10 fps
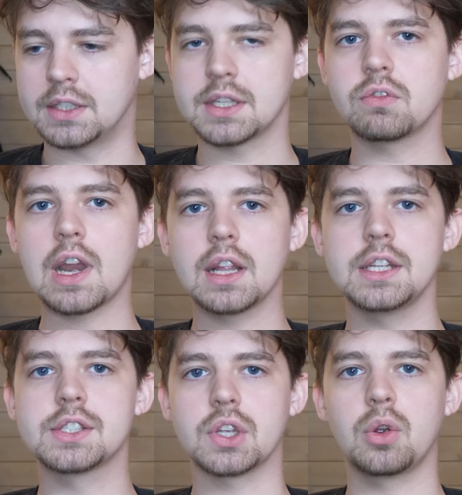And rightly
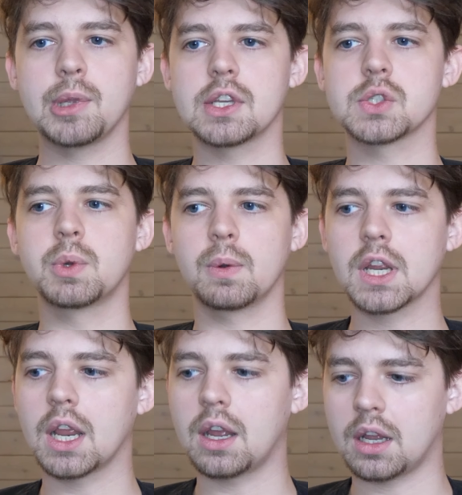so, because we're
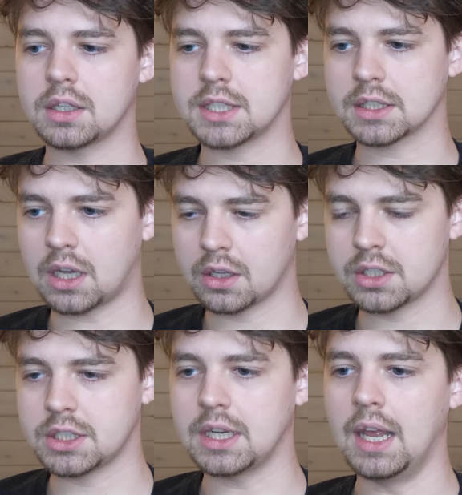working on
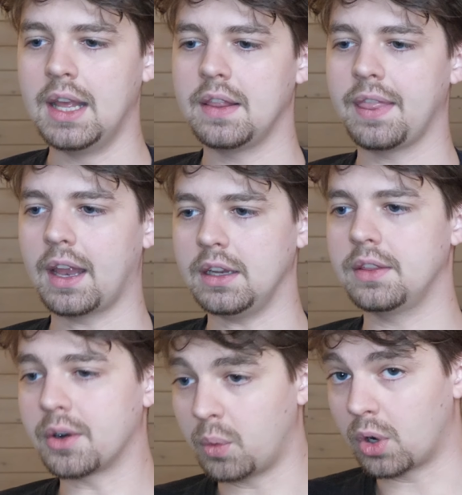technology that
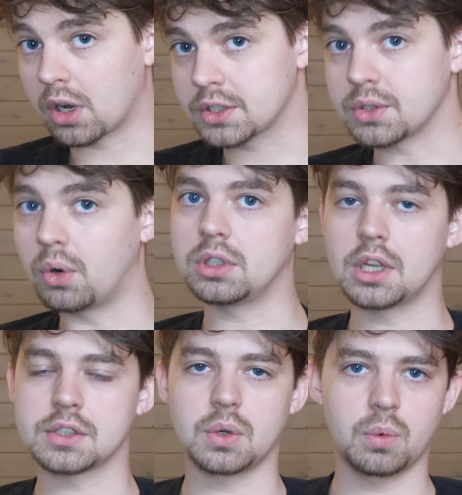either works or
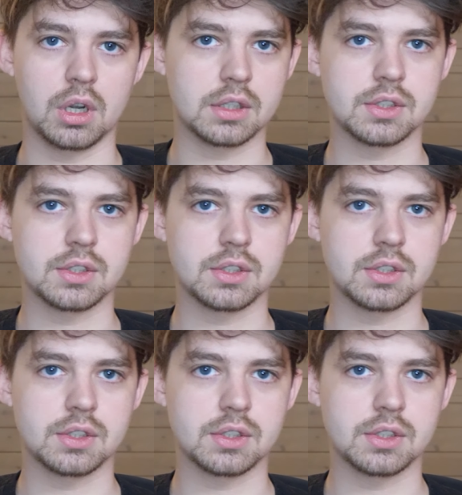doesn't work.